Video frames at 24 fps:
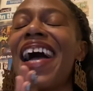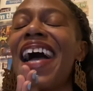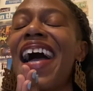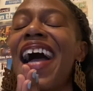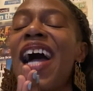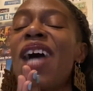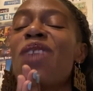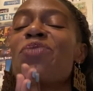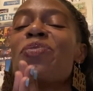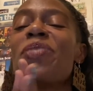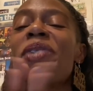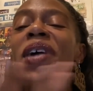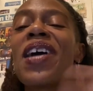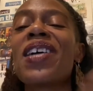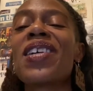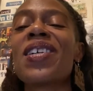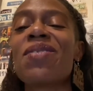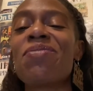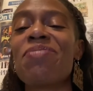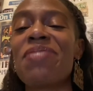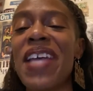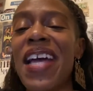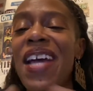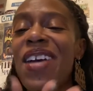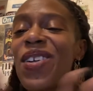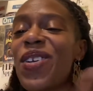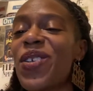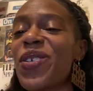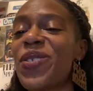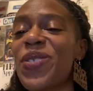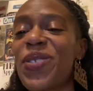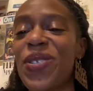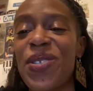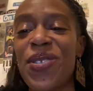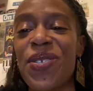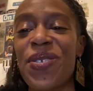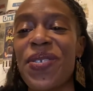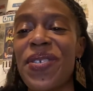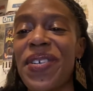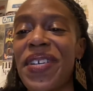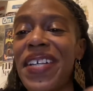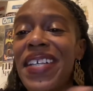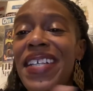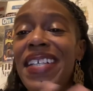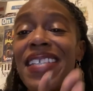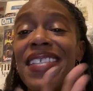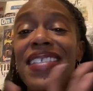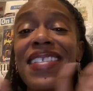I brought up that whole
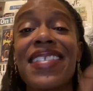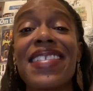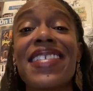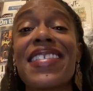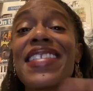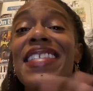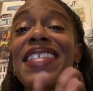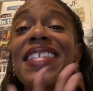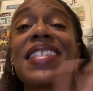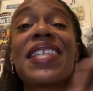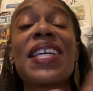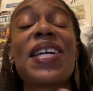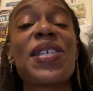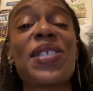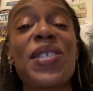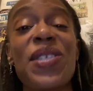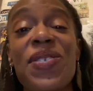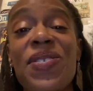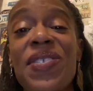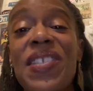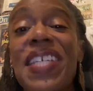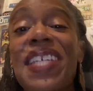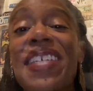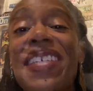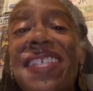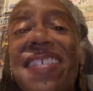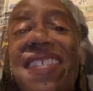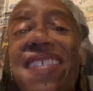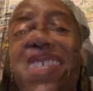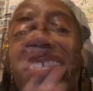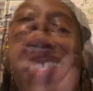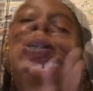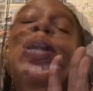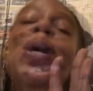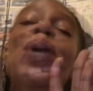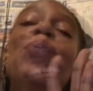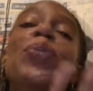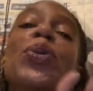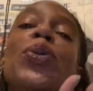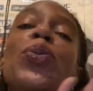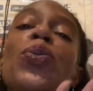story just to tell you this. Number